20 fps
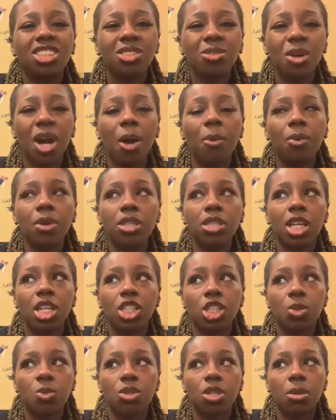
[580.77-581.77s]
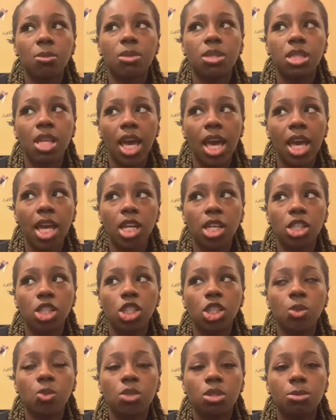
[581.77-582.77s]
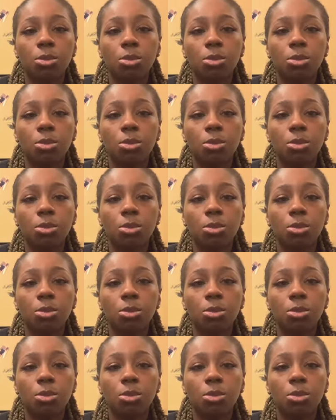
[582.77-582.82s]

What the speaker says: I wouldn't say she was upset. She was